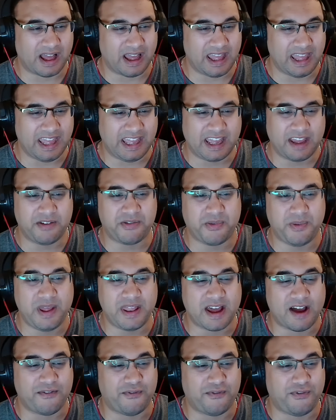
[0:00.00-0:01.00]
It gives me
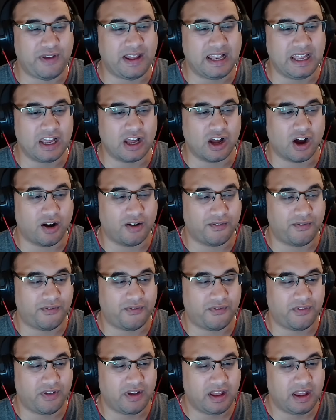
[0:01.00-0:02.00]
that feeling of
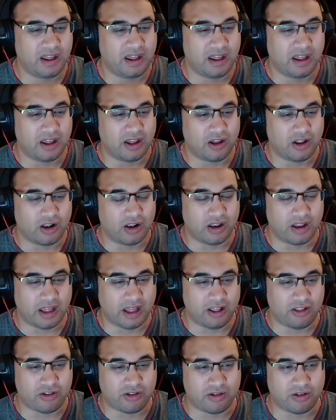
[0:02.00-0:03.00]

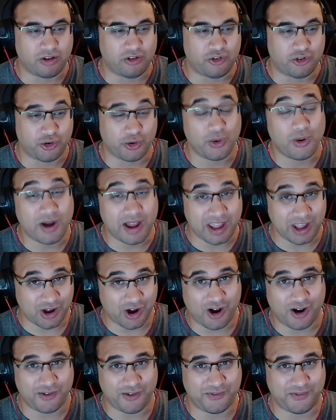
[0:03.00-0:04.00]
it's showing
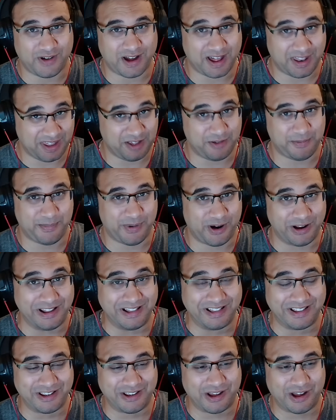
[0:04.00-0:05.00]
off at this
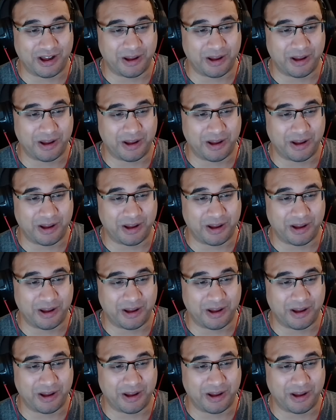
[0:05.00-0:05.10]
point